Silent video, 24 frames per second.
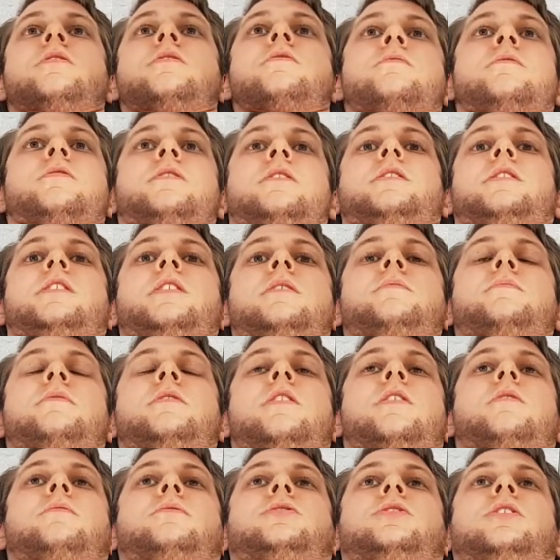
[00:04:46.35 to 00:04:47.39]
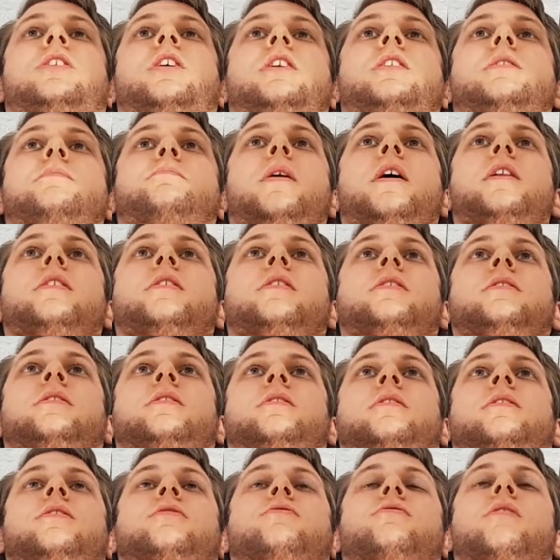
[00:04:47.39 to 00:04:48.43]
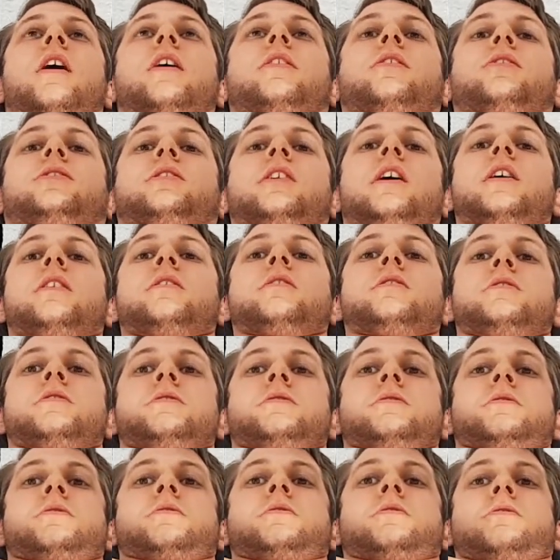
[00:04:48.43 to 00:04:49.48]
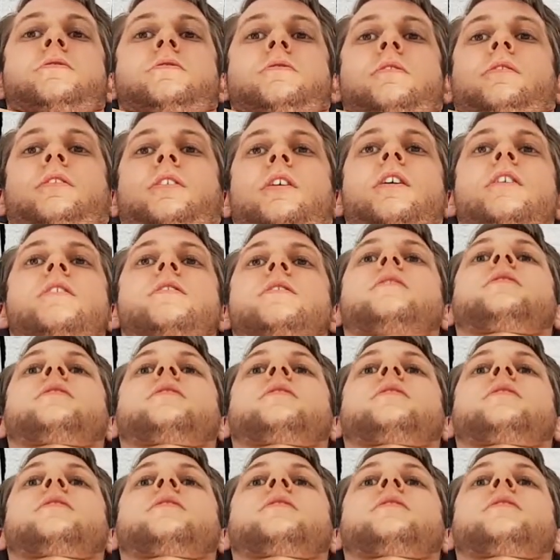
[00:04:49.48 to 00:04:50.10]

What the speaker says: We're going to keep the arm slightly bent throughout the set. Okay,